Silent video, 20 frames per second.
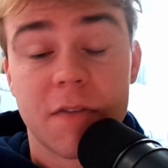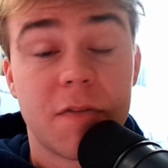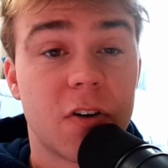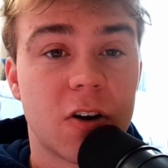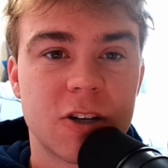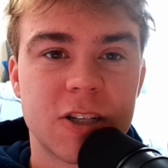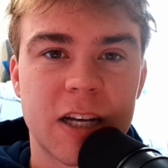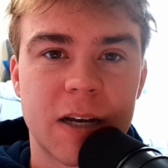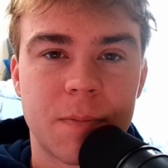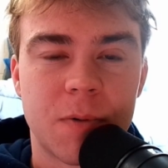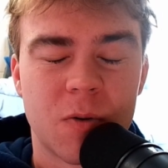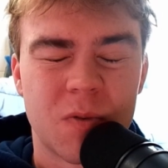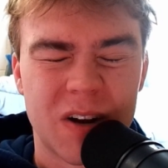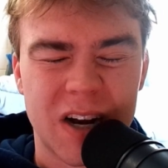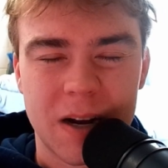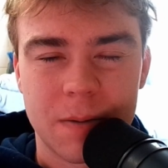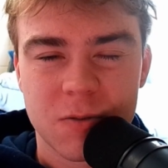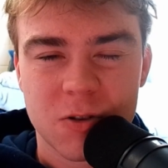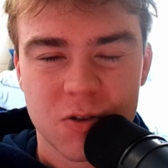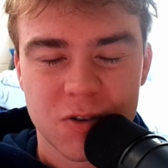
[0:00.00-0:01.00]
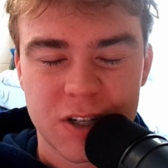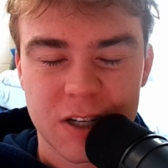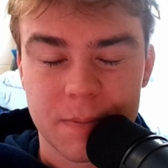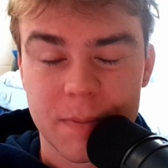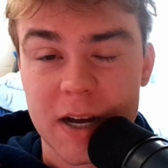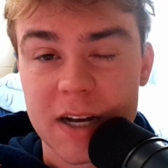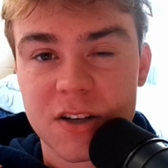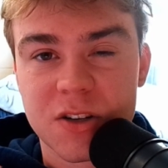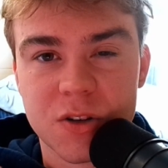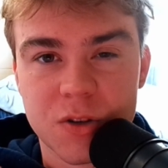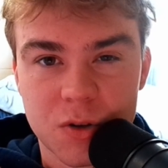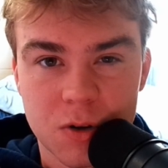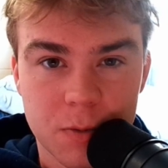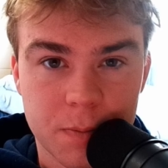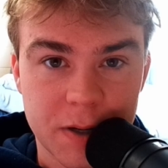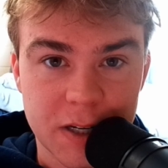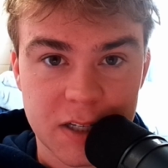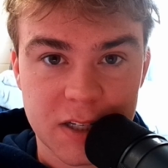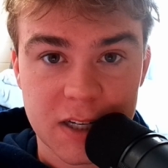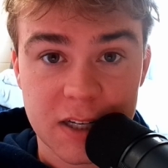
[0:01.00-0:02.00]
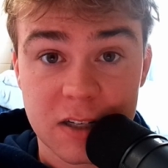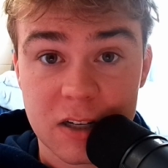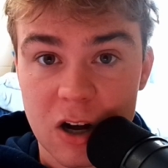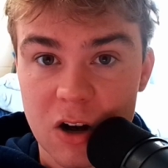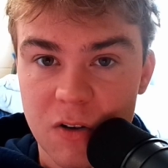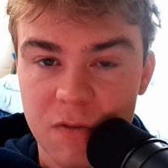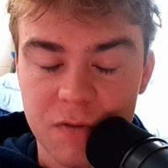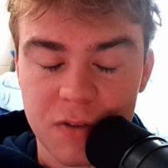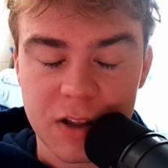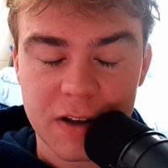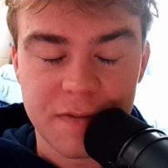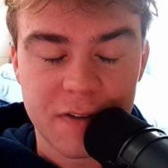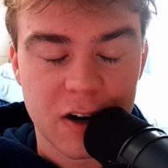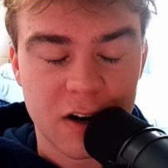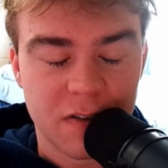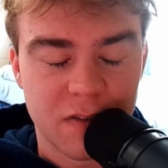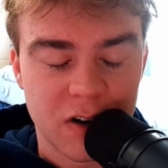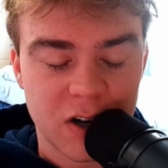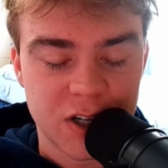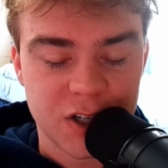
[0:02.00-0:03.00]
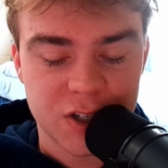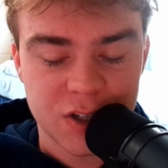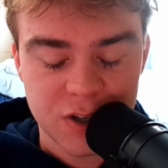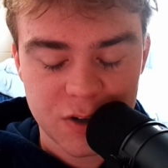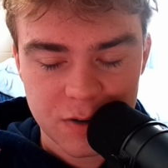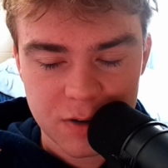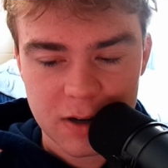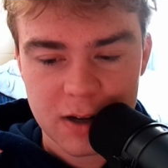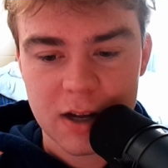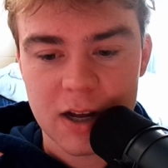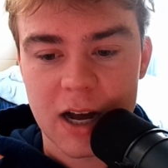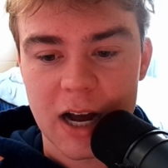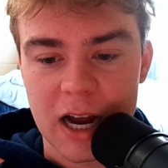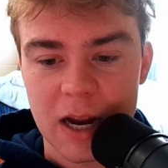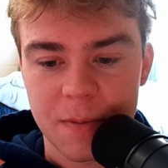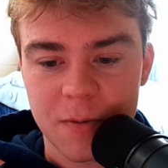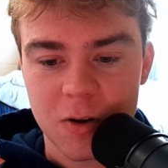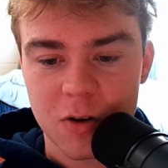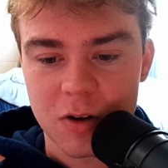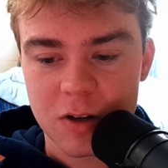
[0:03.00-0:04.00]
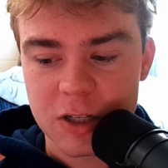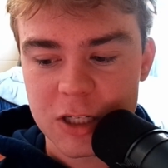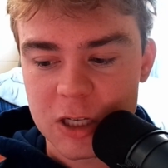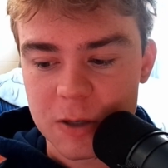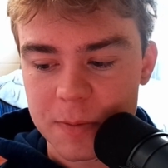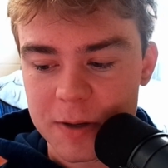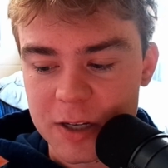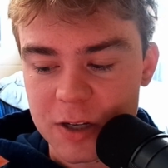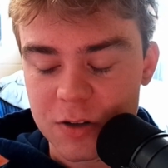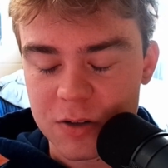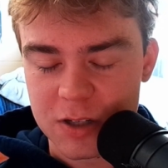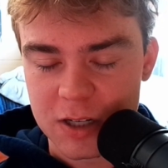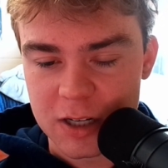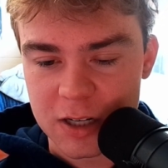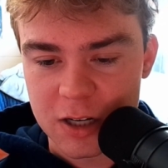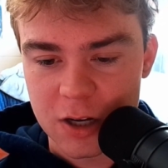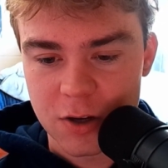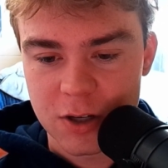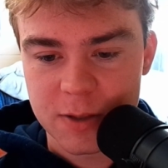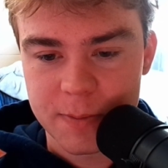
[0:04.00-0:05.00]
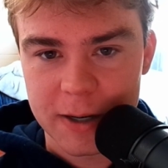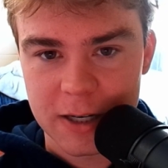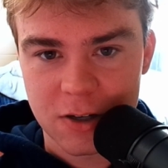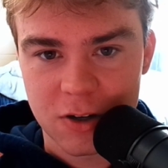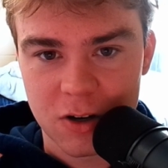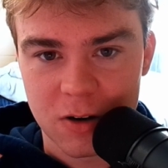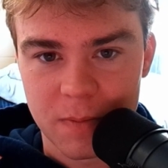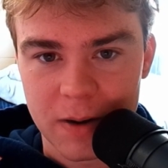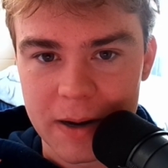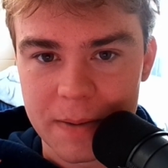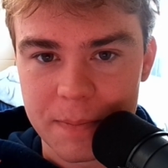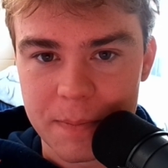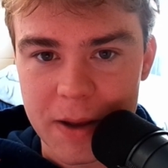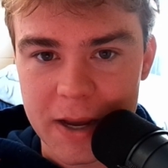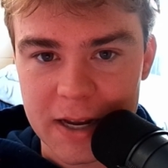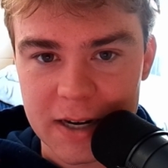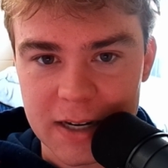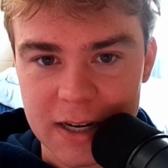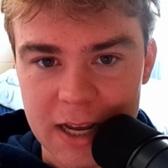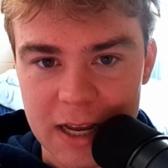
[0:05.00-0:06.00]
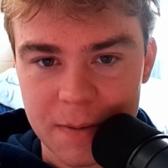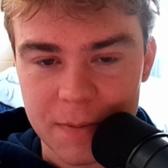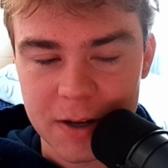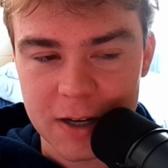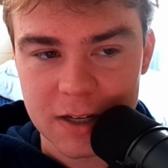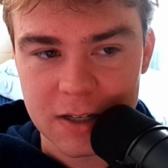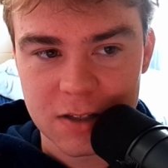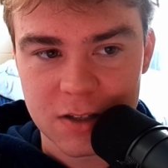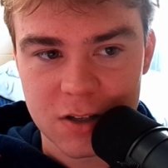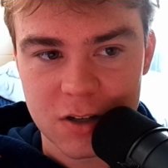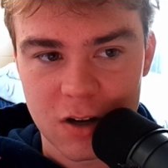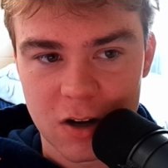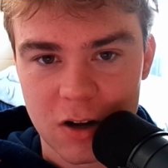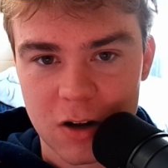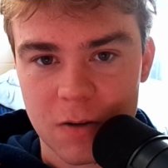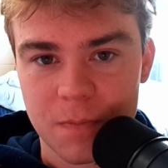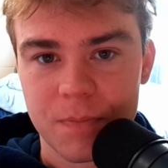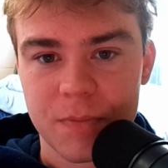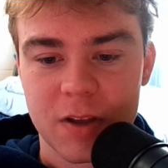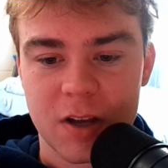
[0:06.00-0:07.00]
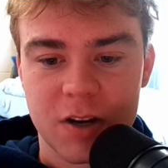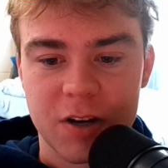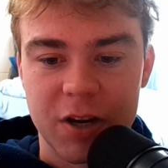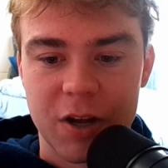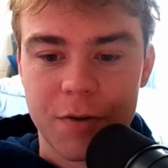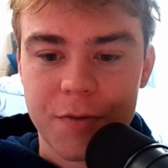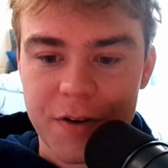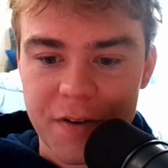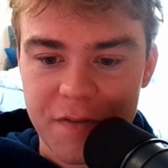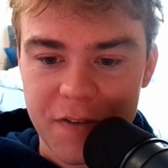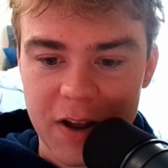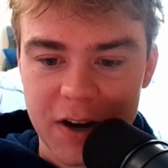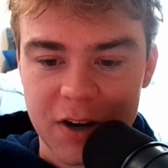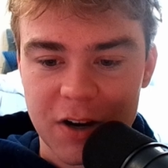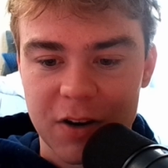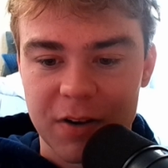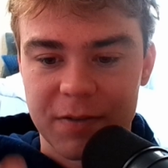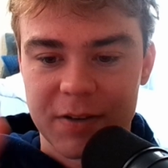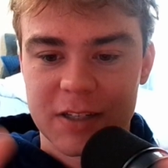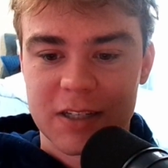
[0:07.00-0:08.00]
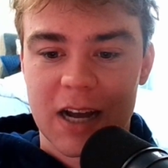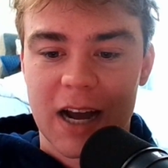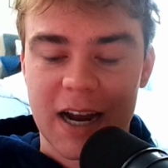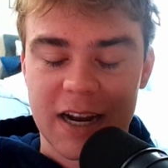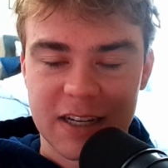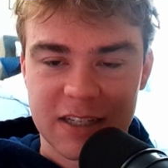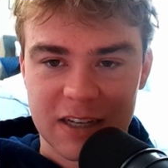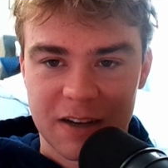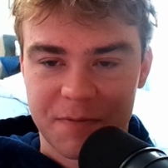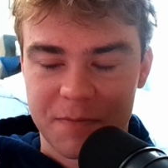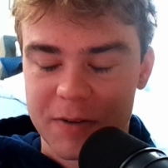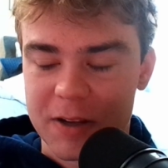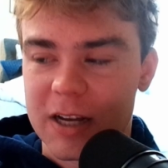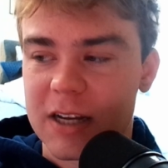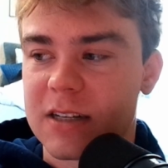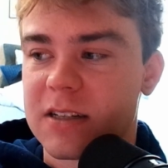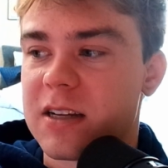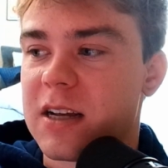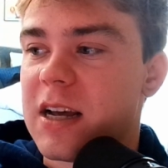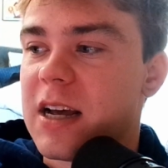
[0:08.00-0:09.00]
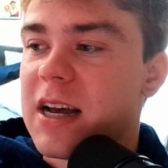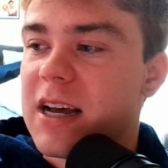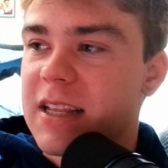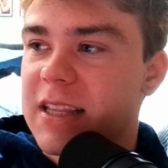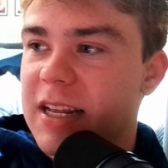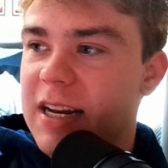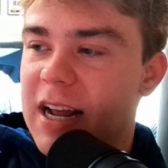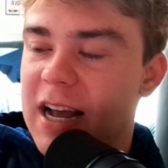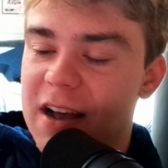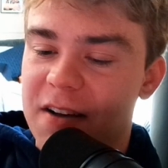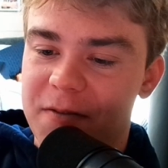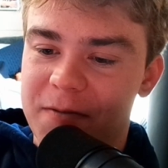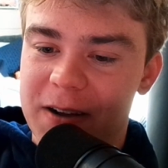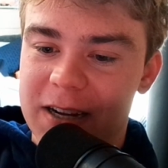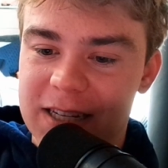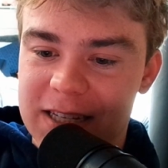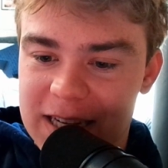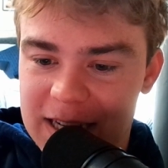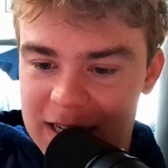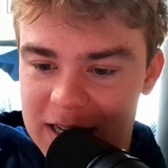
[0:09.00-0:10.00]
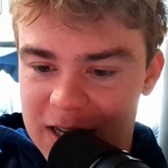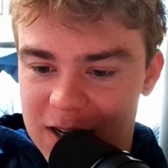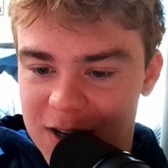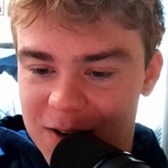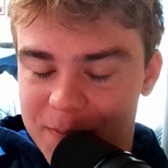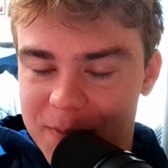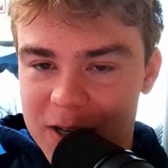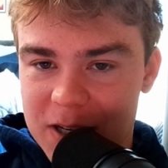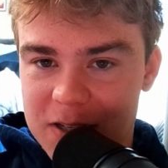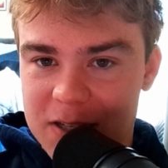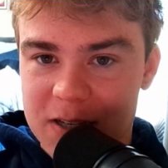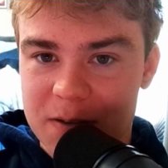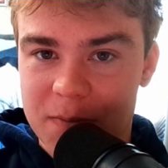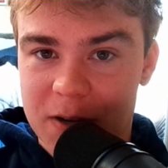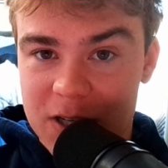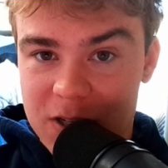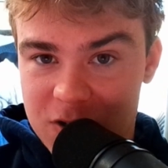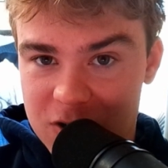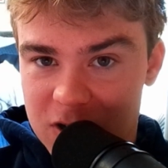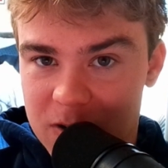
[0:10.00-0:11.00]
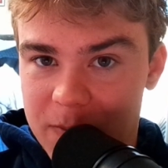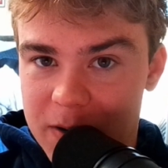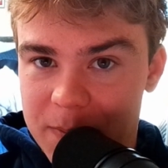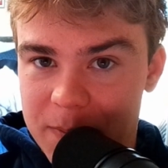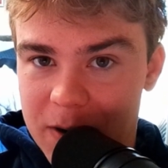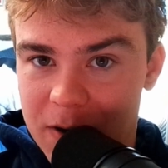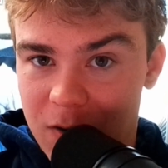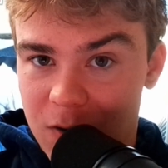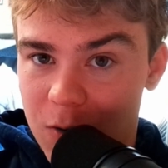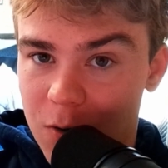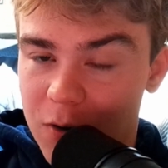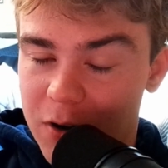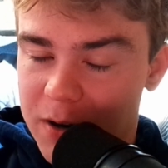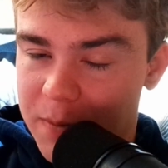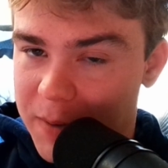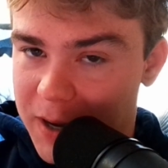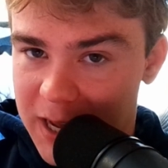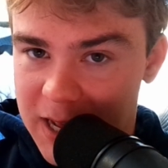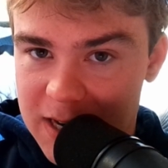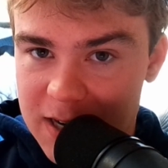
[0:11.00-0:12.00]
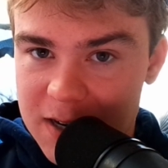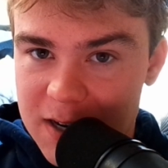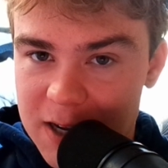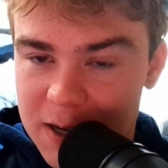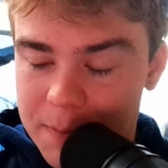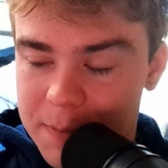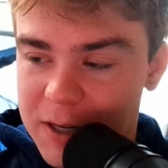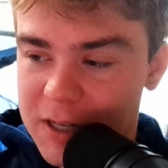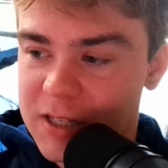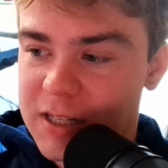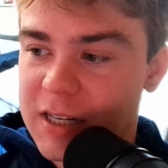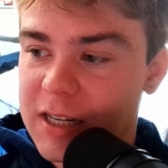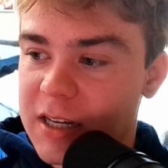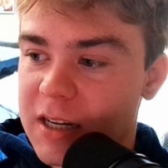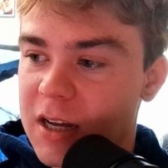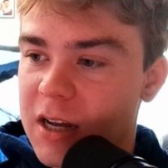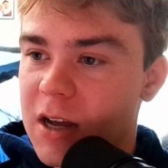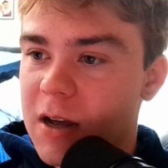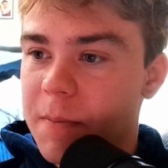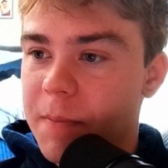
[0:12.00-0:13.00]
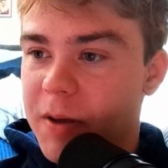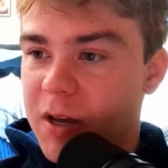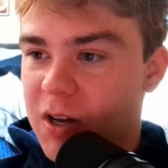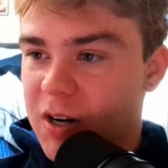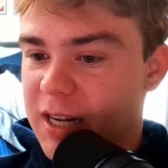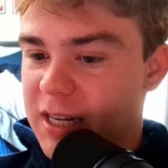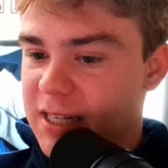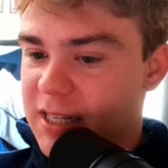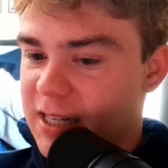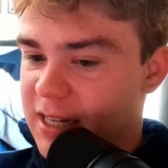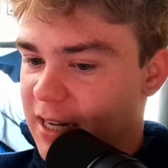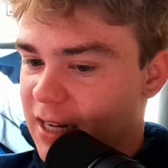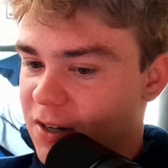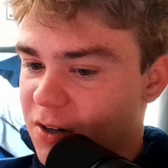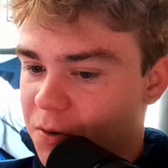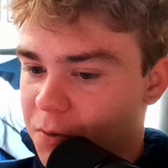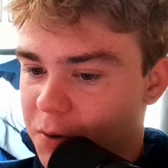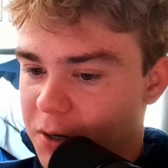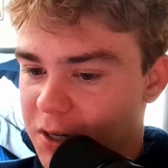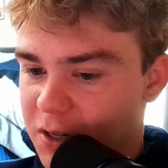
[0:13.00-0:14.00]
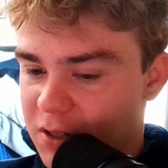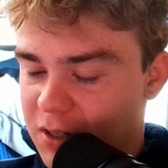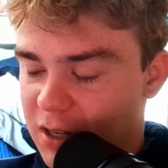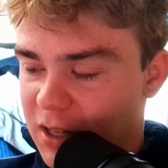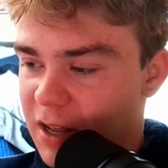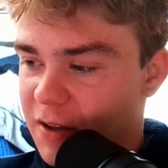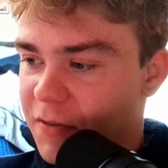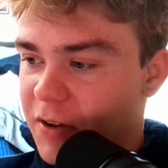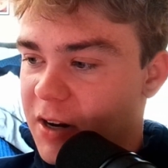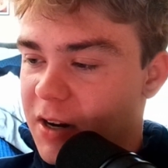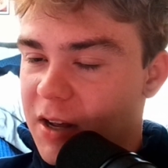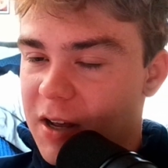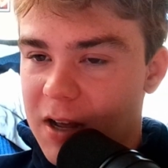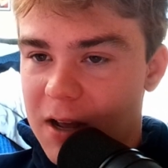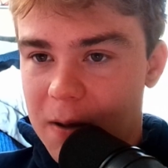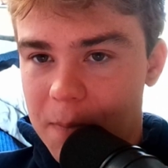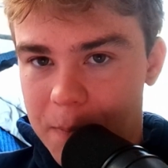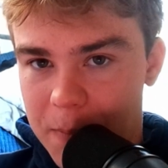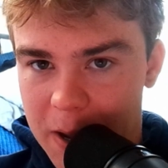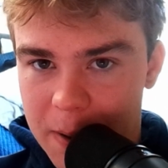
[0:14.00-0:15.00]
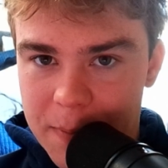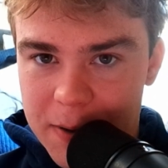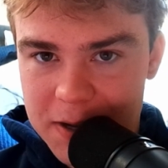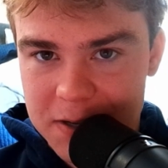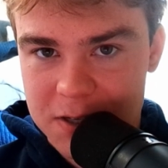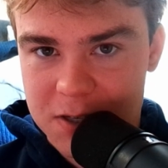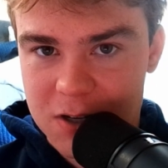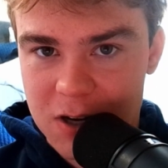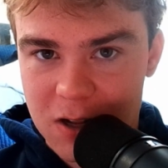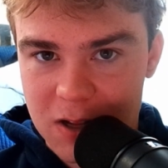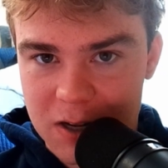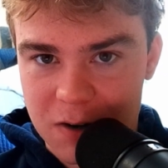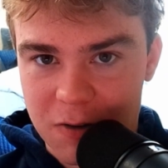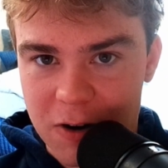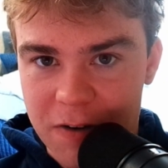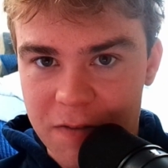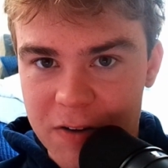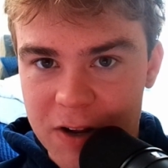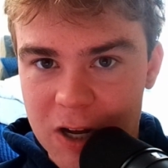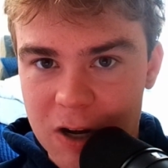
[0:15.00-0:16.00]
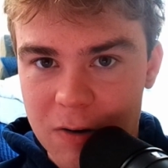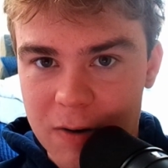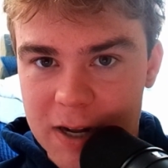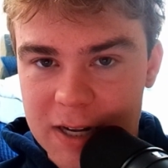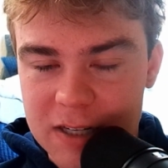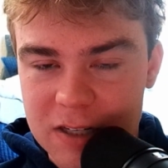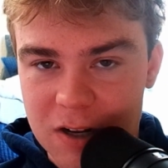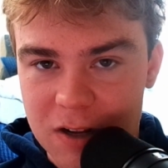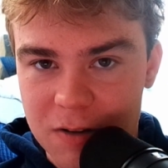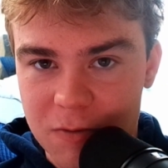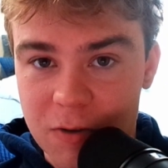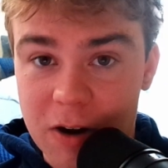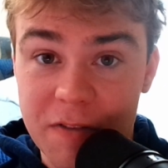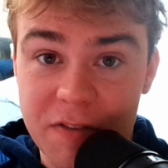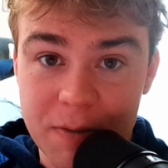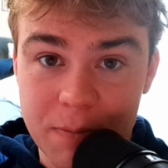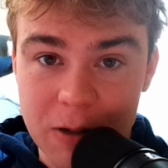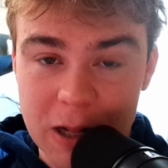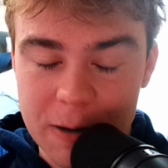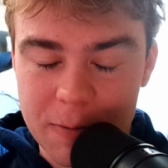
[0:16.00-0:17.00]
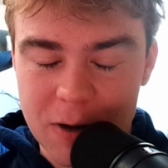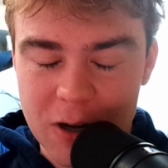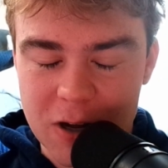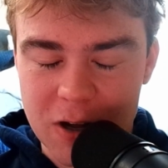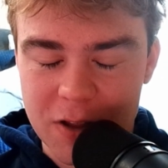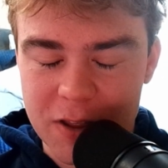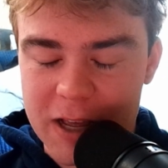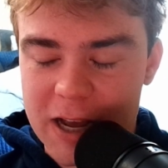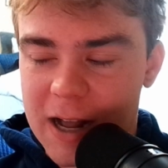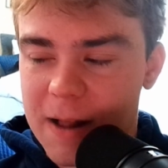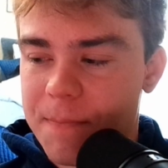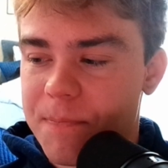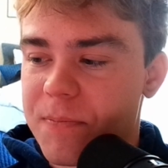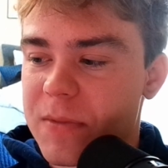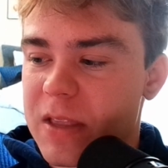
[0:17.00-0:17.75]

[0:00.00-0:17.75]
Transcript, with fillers: For example, when I'm switching back to dual PCs, hopefully very, very soon, I'm going to be using Ghost Spectre on my main gaming install, no Defender, just highest FPS, then have my secondary PC, my streaming, my recording, my editing PC be on a standard Windows 11, maybe installing ReviOS, Revi Playbook on that,